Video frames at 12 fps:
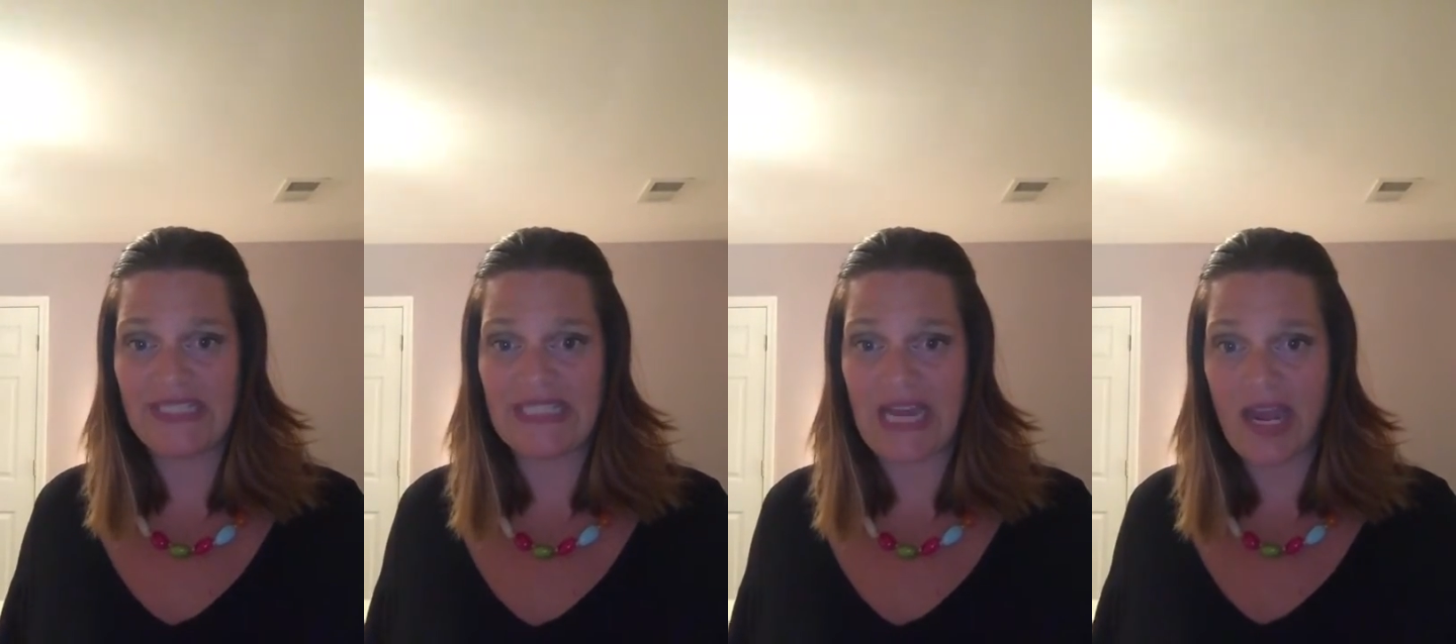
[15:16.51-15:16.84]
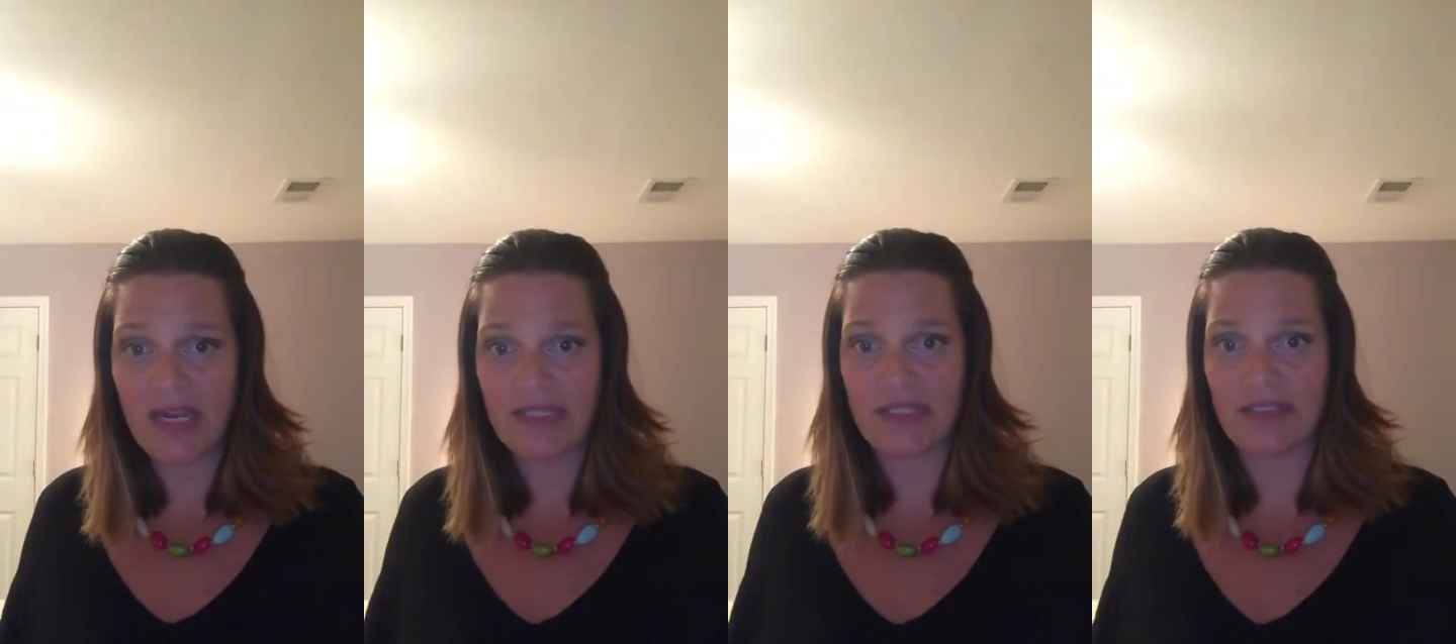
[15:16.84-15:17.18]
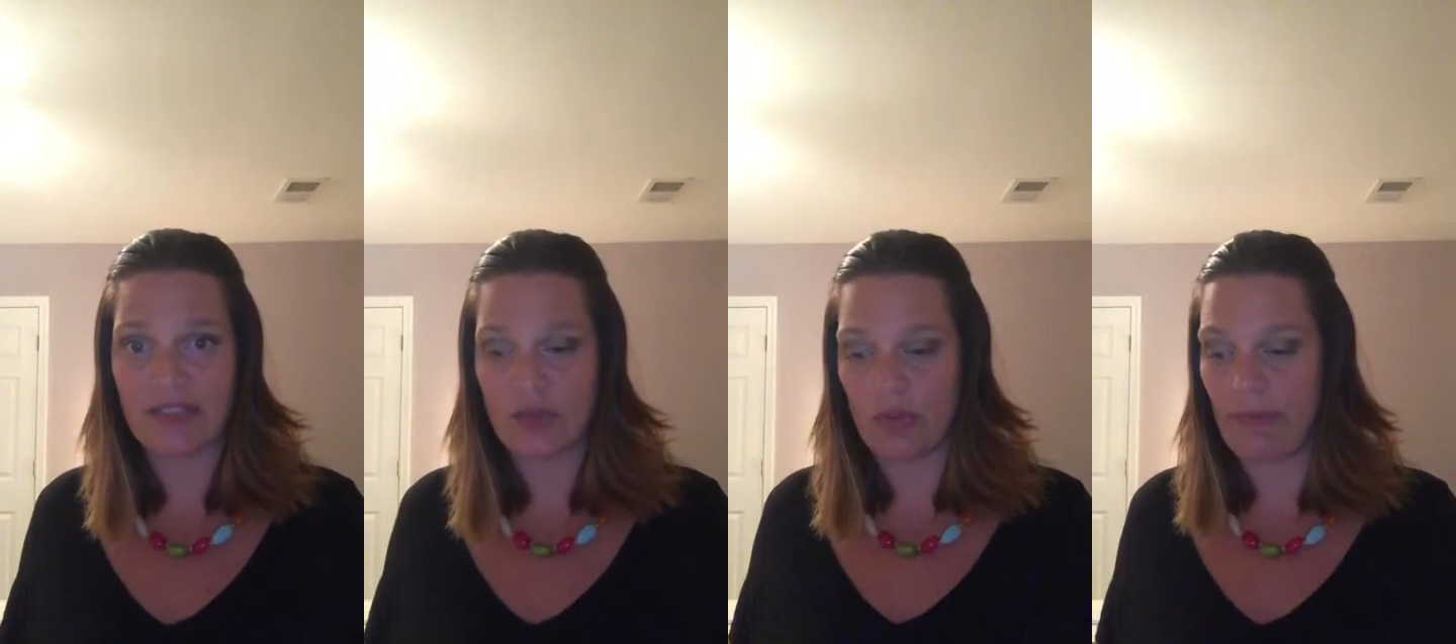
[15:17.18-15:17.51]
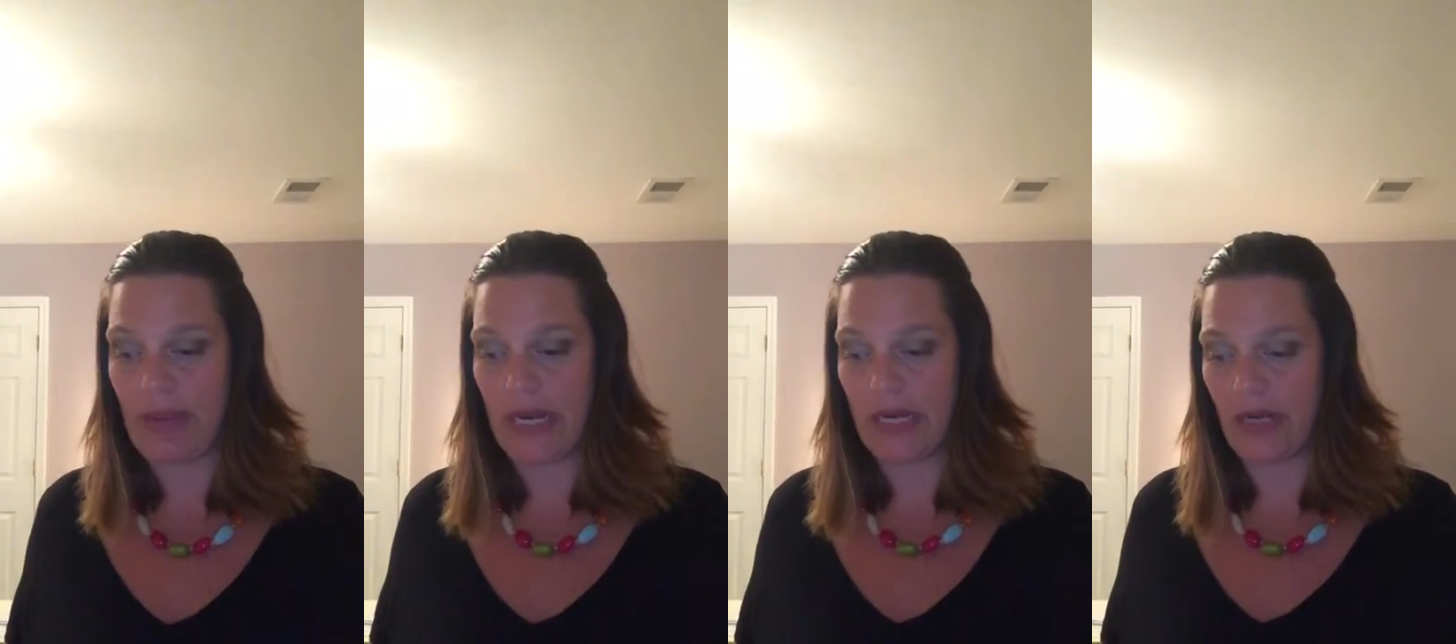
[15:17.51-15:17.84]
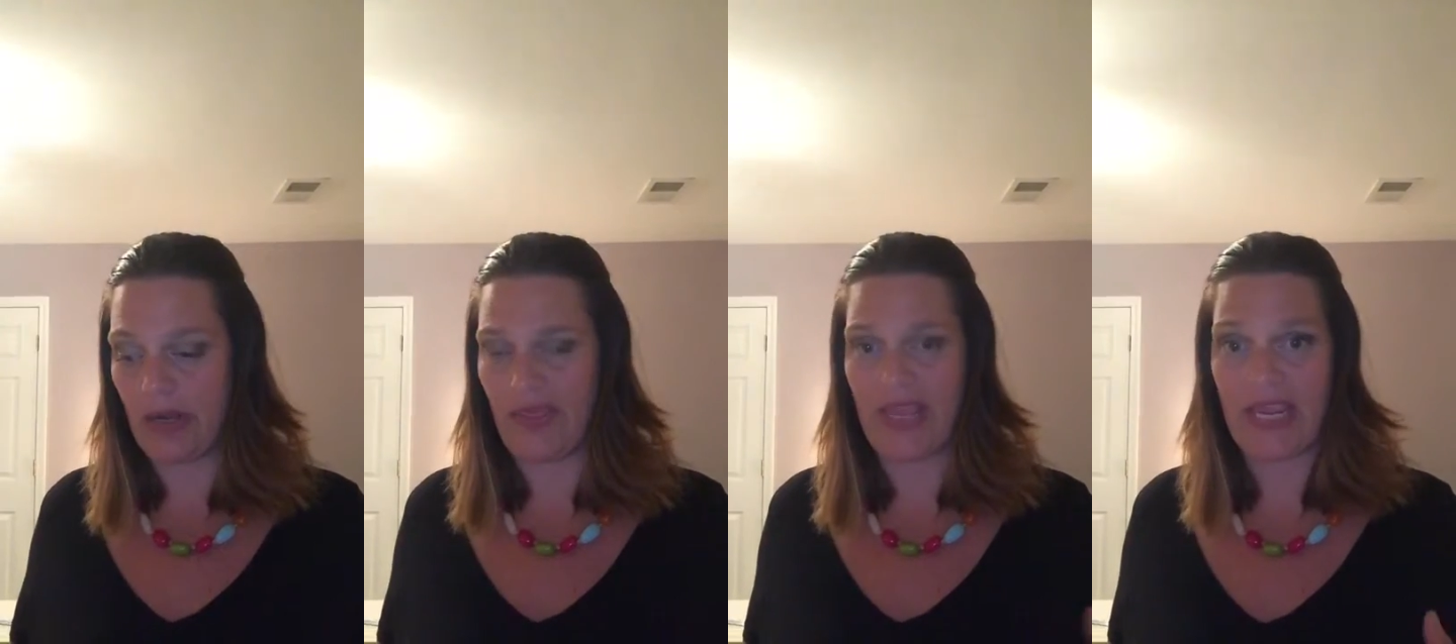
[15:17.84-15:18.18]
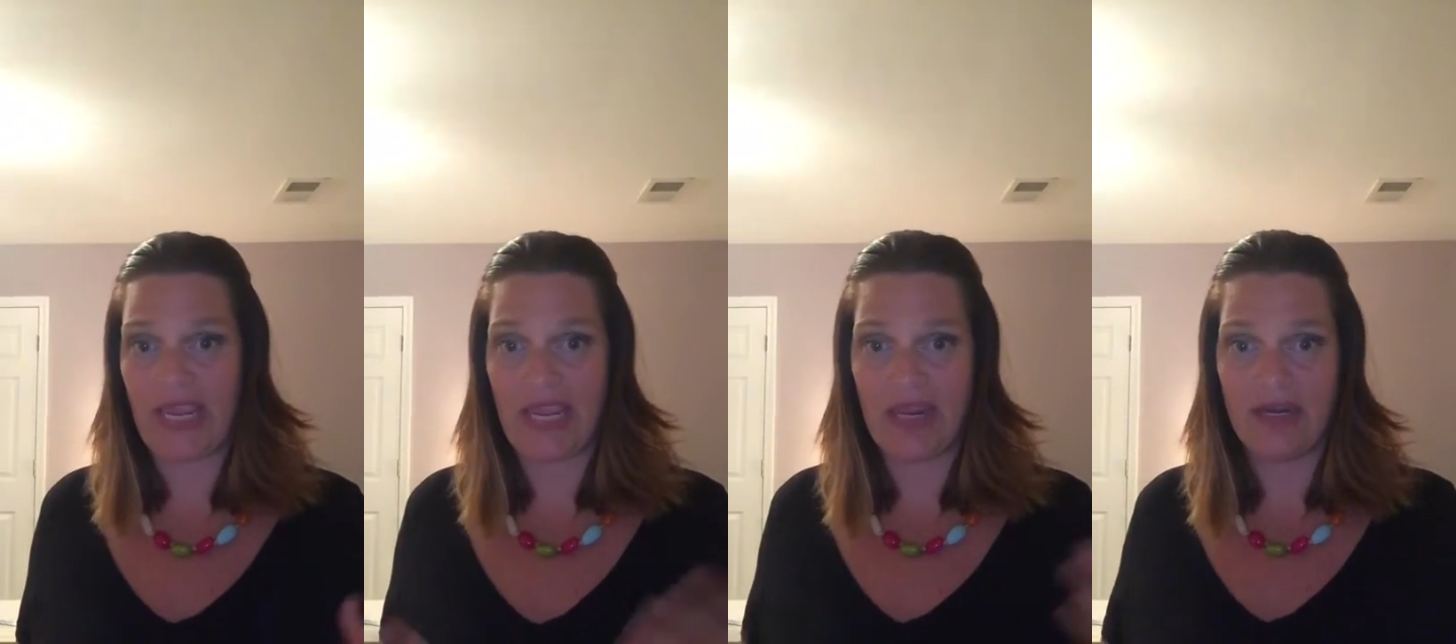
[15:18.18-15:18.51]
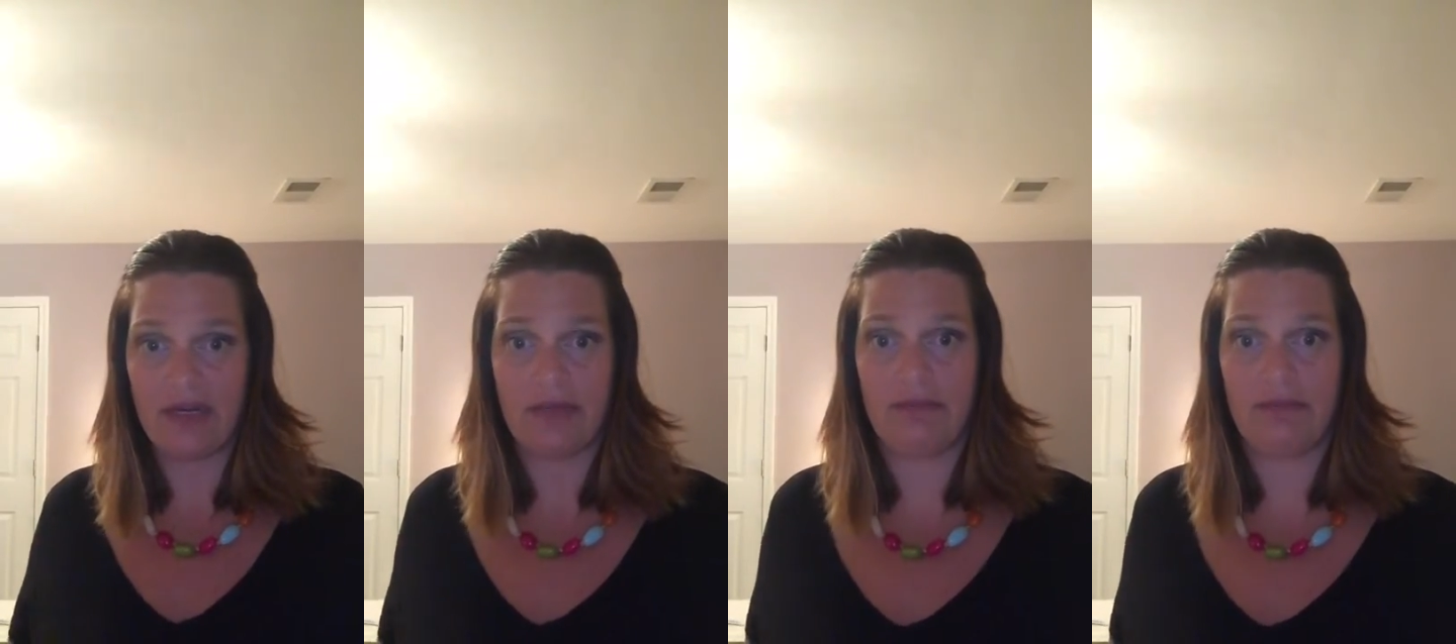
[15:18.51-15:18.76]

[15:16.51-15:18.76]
toxins to our body, and they can't